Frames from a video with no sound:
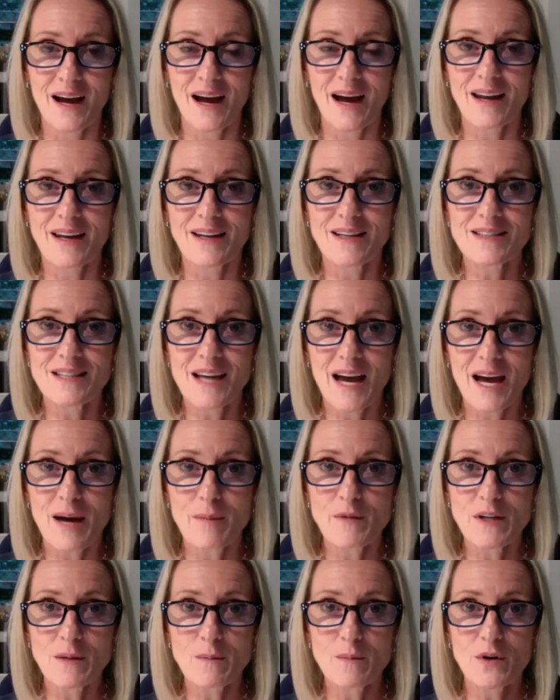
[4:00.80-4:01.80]
And it's
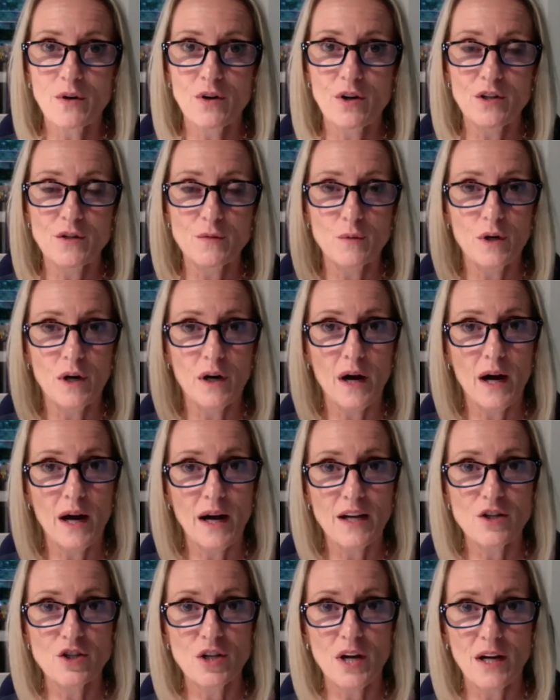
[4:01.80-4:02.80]
happening because we're
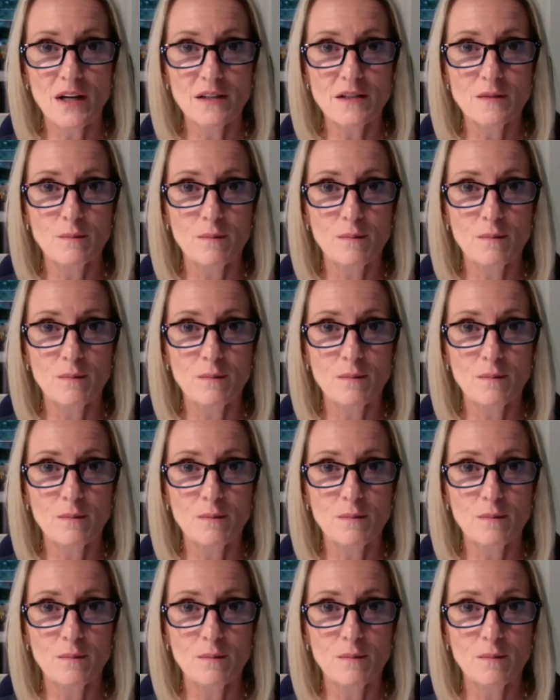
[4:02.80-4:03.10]
hijacked